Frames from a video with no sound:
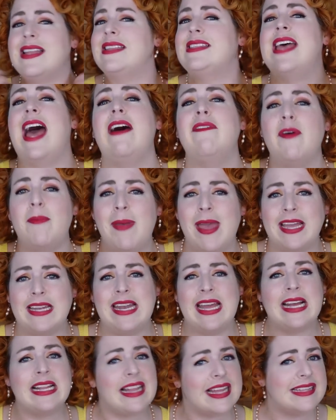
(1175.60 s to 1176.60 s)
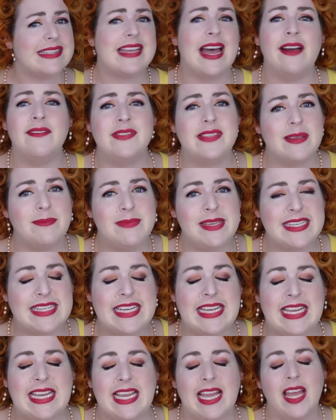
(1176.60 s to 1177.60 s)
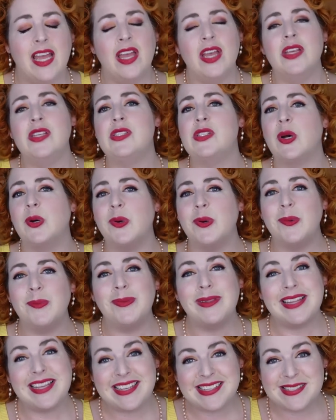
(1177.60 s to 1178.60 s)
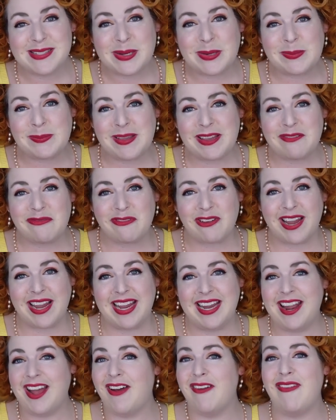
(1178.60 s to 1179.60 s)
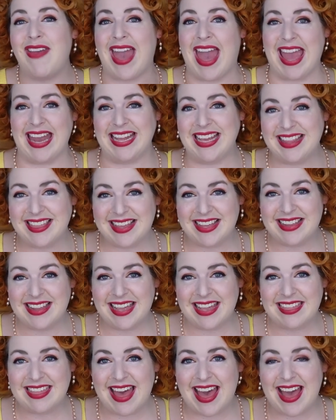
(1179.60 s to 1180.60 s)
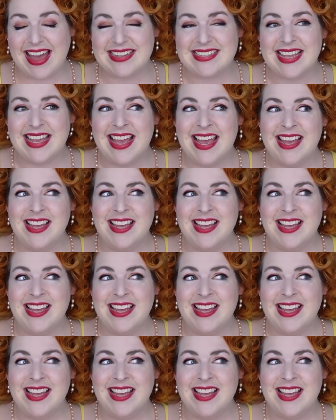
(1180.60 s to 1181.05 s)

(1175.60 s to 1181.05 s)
Let's have a picnic. Let's have some tea. So please don't be afraid of anything like that.